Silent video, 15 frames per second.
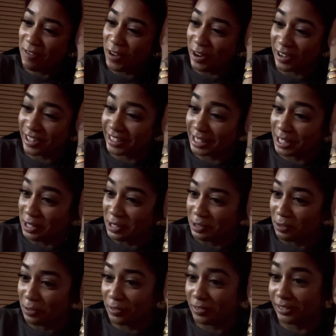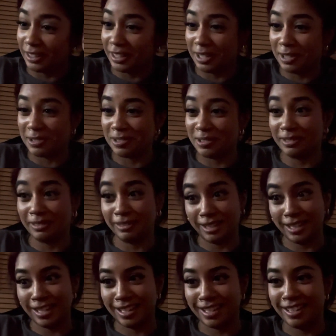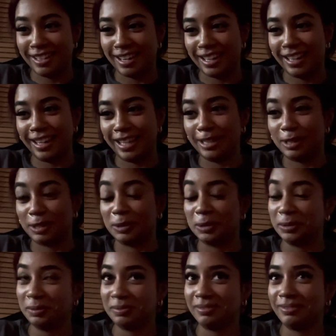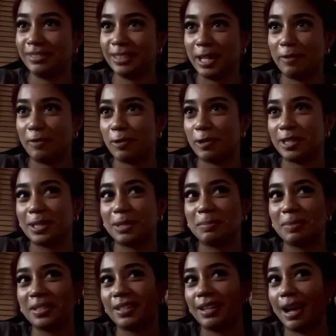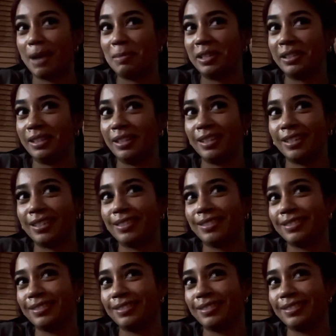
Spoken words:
you're a tio, tia, I like to take four sips. I'm a tia.